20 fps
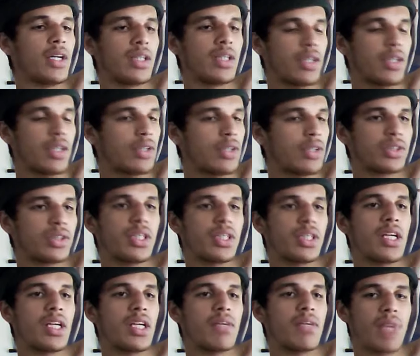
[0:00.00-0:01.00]
Oh
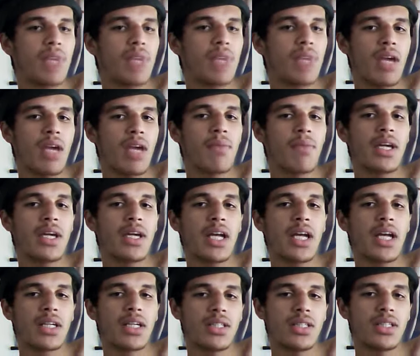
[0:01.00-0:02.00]
shit, man, man,
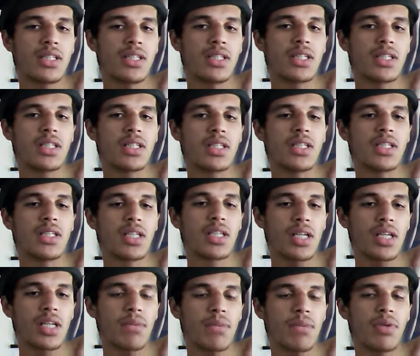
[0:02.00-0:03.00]
I could cook
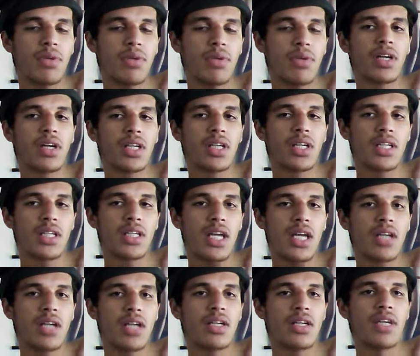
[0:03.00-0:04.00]
up a fucking
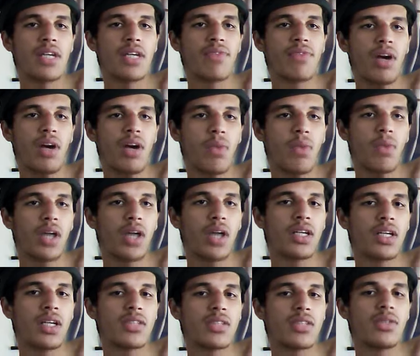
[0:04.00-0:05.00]
dinner if I
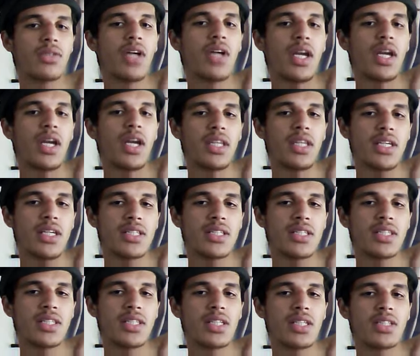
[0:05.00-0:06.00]
wanted to. These
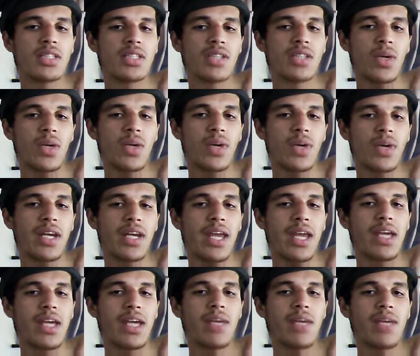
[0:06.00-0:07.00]
niggas going
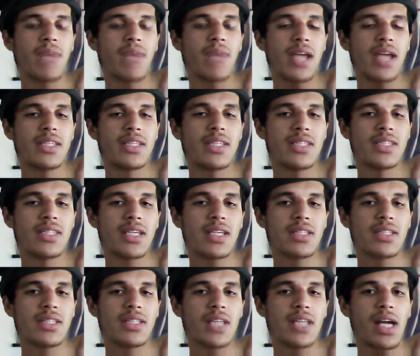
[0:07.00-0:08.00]
in. Man, these
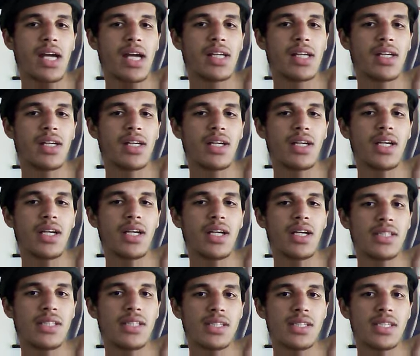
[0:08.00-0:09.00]
niggas got a gun.
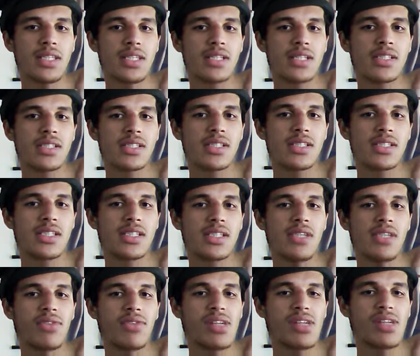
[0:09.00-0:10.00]
These niggas is
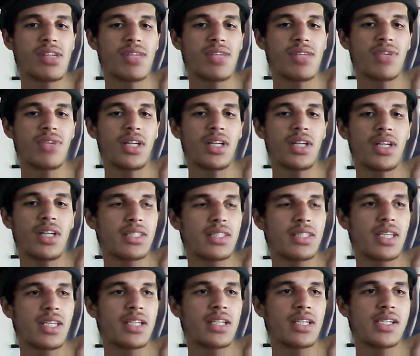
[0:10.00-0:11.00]
Chief Keef. This
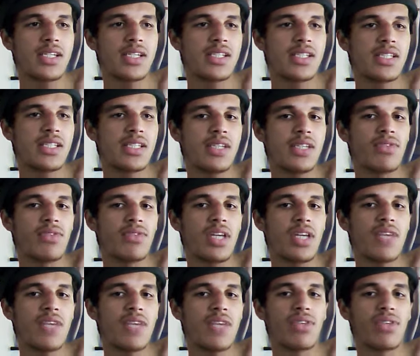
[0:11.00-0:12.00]
nigga is Chief
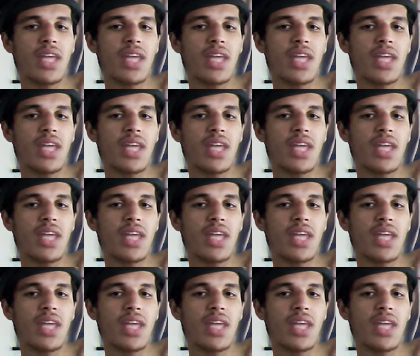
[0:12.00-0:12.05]
Keef.